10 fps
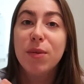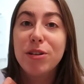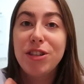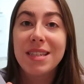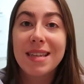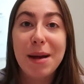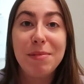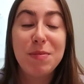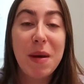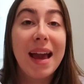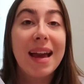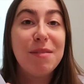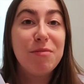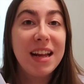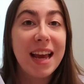which is Simon's pick,
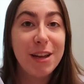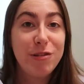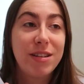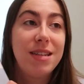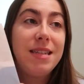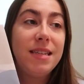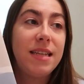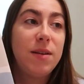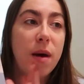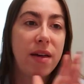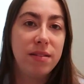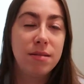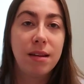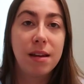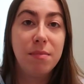and I'm really interested to see where
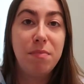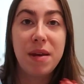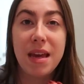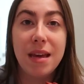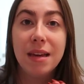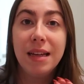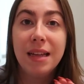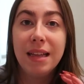this is going to be